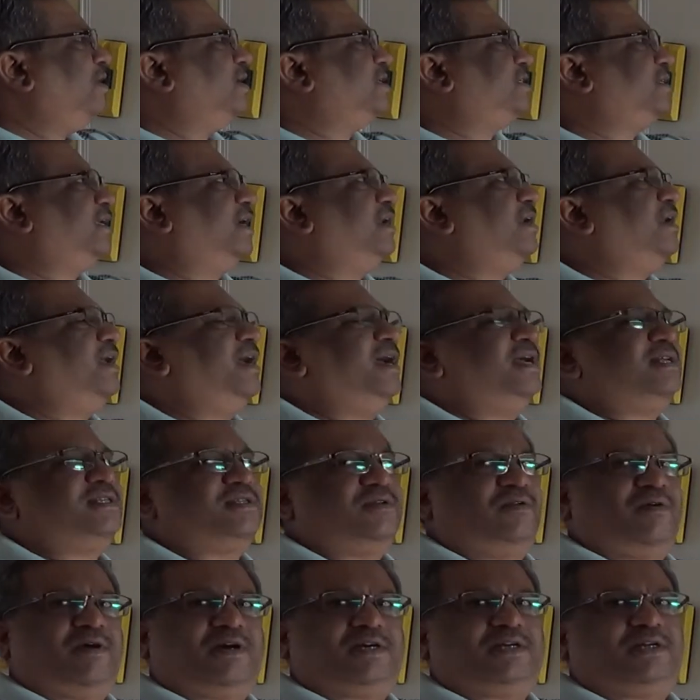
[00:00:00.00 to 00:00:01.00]
sun has
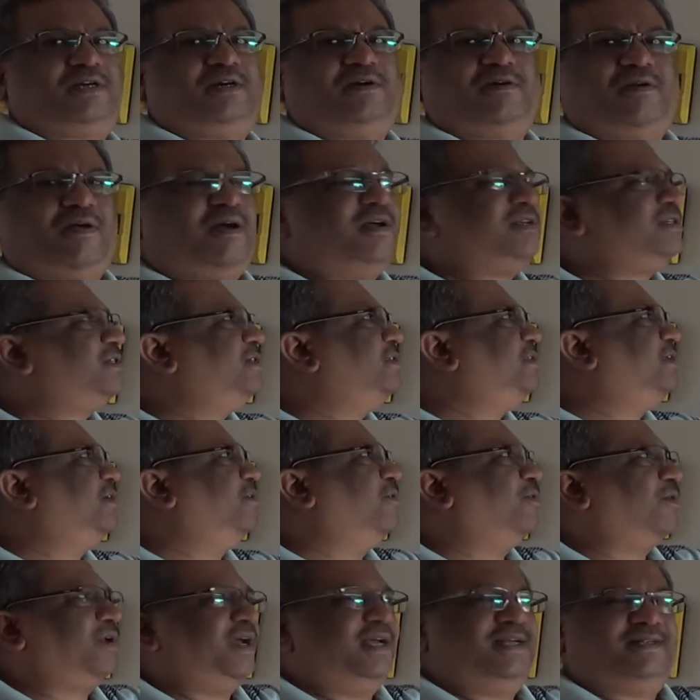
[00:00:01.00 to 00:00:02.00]
not crossed the
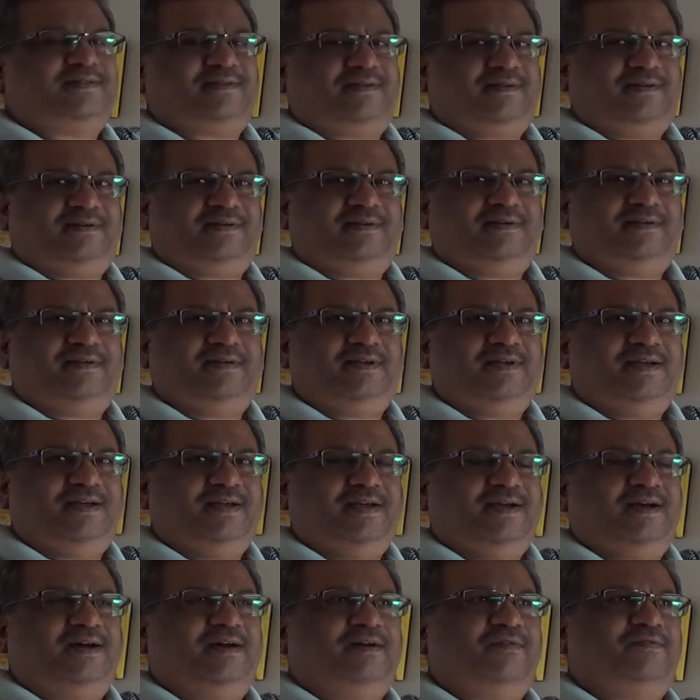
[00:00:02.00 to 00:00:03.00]
horizon,
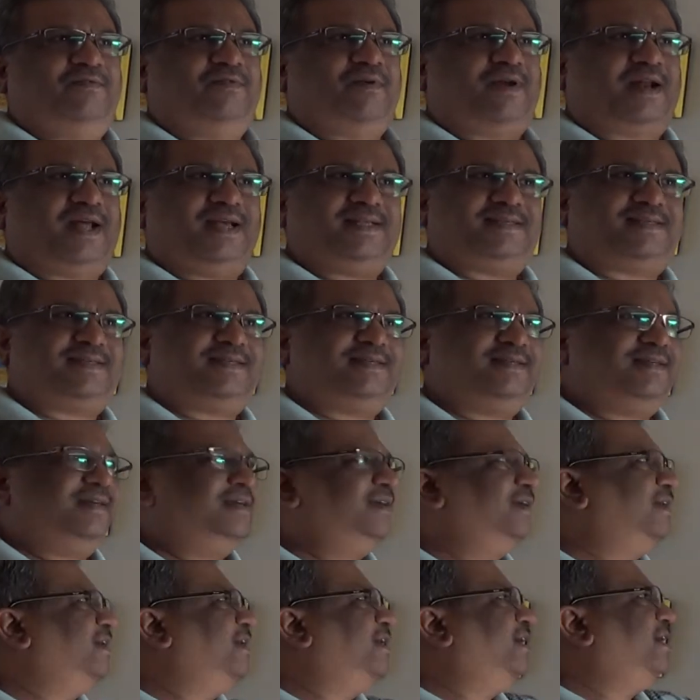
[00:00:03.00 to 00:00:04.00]
for us
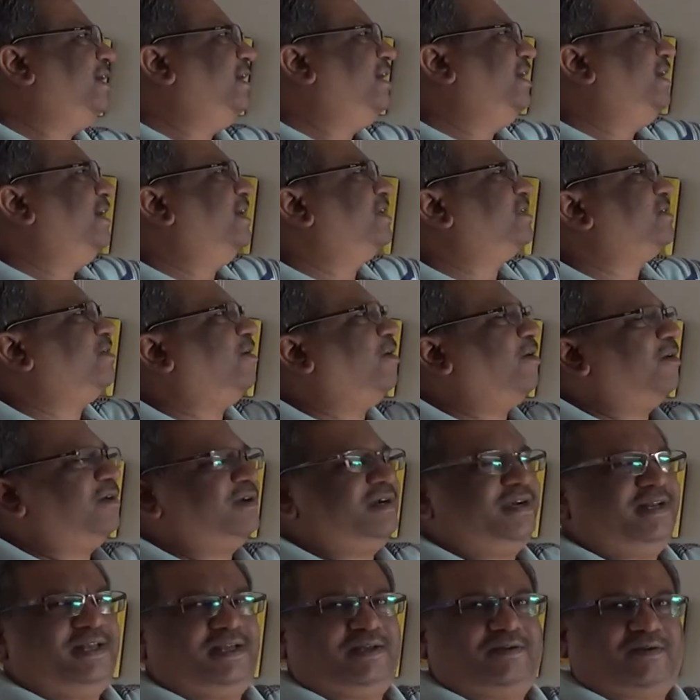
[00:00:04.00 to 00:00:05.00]
he has
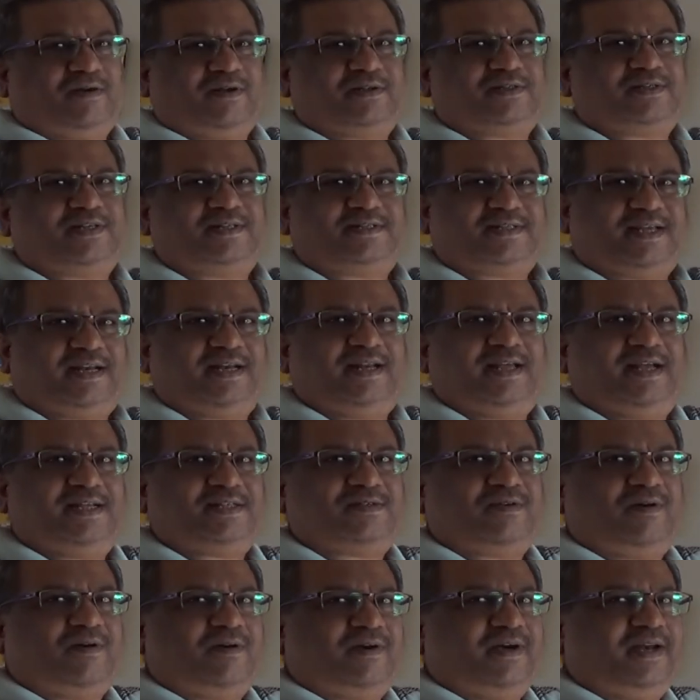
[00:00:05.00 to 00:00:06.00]
already crossed, the sun
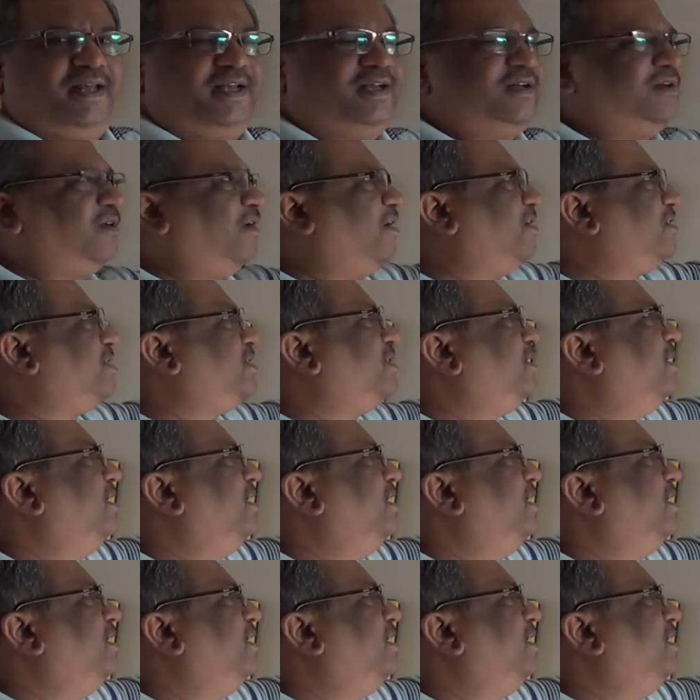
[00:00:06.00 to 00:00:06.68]
has already crossed,